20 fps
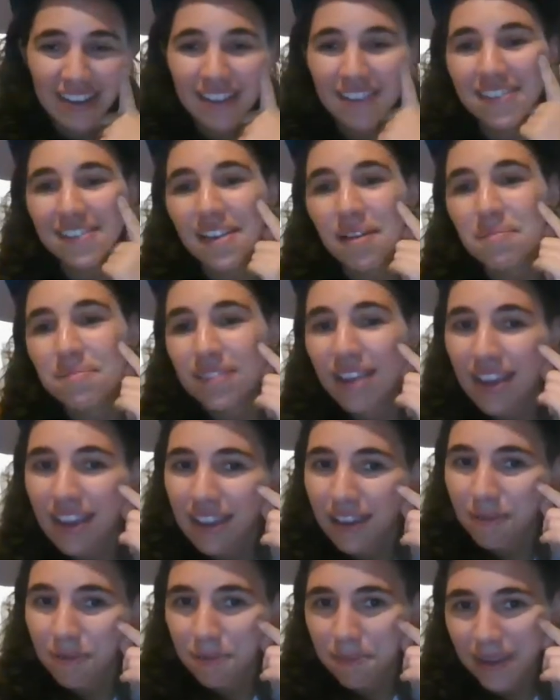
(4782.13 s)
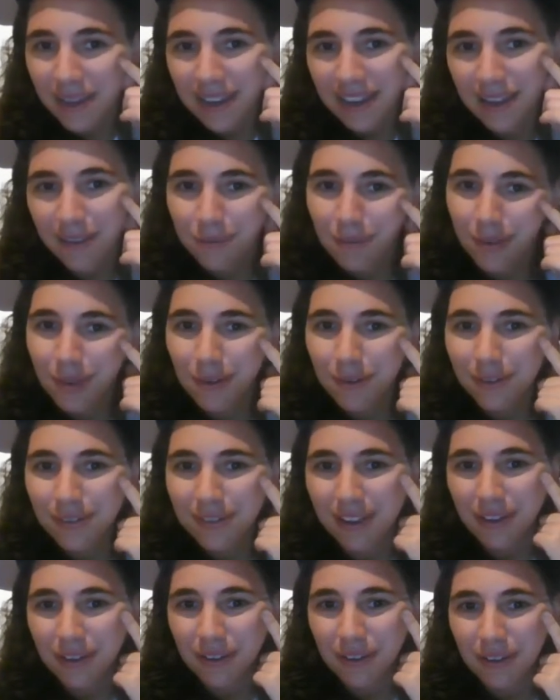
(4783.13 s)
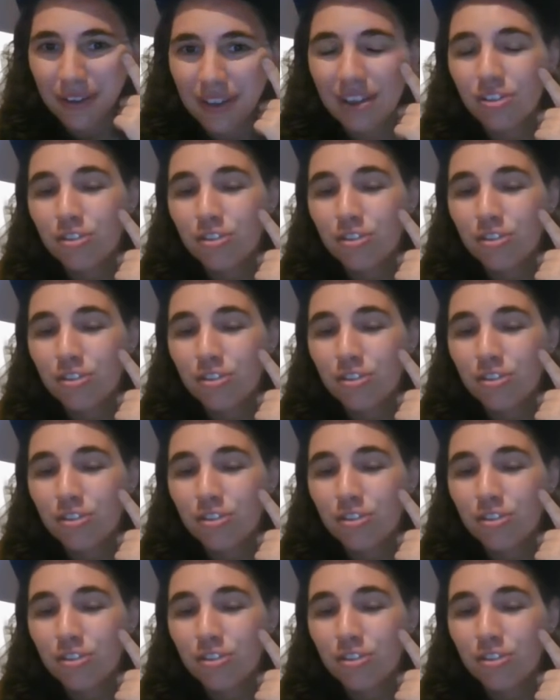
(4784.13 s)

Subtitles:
Some day you will be in love with yourself.